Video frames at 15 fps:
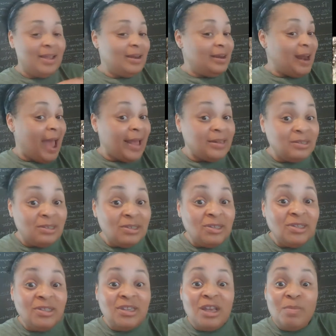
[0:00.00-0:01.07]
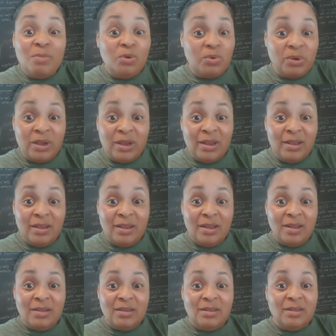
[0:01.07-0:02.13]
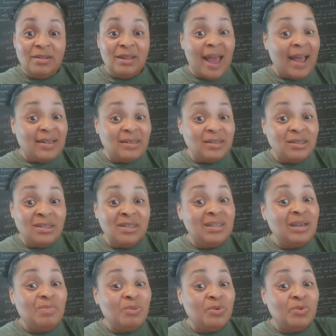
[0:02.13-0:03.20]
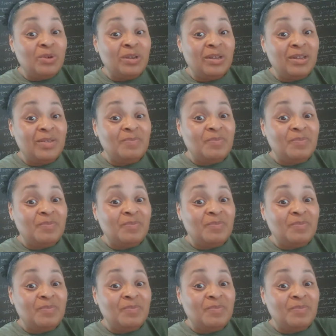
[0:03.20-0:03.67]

not simmering, not simmering